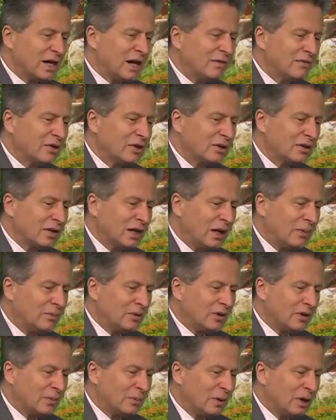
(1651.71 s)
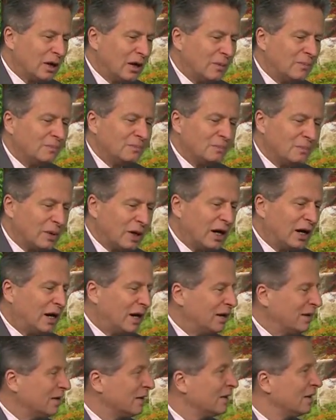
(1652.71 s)
Have a good time with your mom.
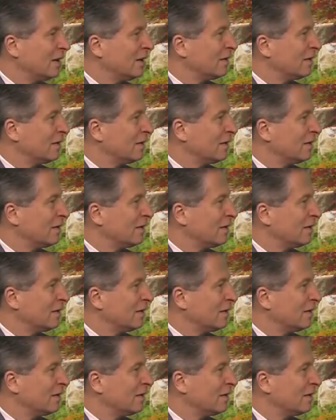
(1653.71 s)
Bye.